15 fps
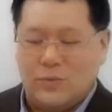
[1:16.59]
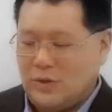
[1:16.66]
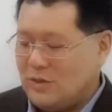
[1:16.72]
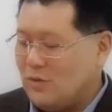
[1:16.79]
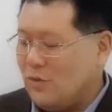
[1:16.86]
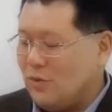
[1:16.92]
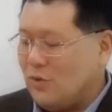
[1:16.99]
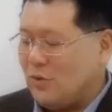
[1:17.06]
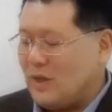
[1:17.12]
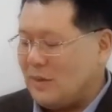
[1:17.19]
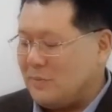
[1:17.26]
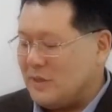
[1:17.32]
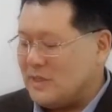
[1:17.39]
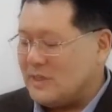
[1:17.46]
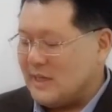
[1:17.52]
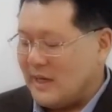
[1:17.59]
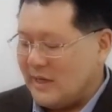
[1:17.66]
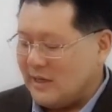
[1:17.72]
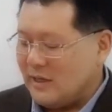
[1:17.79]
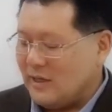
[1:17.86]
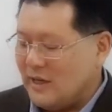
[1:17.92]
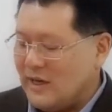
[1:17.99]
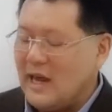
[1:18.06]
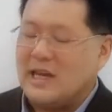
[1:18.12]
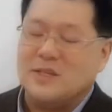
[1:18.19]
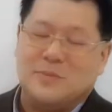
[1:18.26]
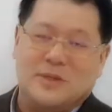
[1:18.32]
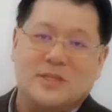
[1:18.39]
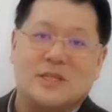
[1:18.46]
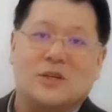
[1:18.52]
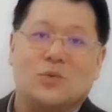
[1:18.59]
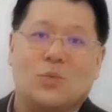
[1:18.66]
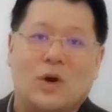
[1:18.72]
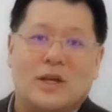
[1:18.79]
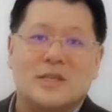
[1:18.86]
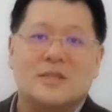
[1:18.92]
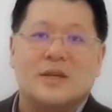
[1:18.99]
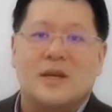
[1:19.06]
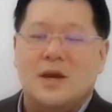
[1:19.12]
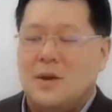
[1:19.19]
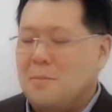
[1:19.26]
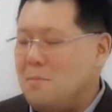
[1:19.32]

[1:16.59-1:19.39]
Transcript: which, although that been said, it has been seen once,